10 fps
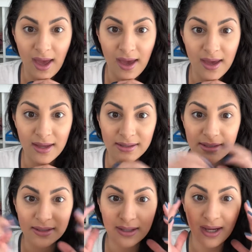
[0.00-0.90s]

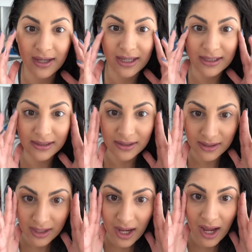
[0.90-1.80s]
And again,
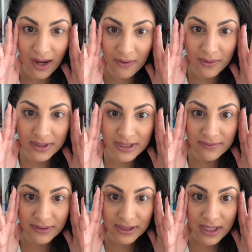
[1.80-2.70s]
look how
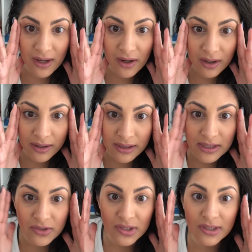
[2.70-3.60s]
different they are.
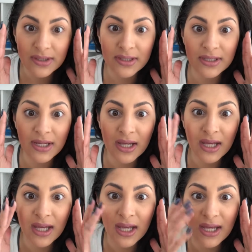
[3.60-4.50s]
It's just,
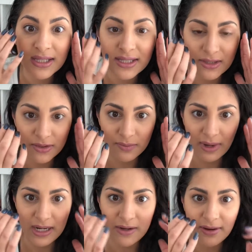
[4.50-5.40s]
this is
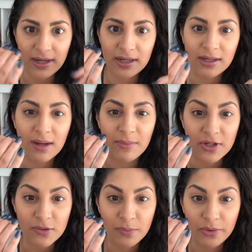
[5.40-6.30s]
already creating a
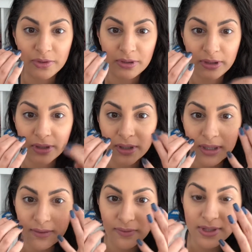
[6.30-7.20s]
much bolder
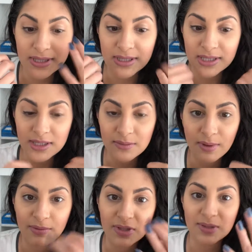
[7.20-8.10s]
look versus this
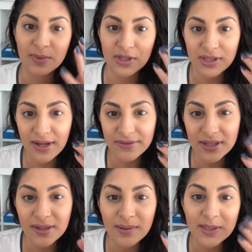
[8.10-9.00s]
one, which is much
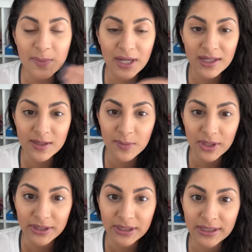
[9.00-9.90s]
softer, makes my eyes
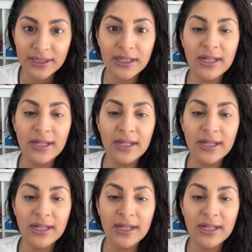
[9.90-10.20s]
smaller.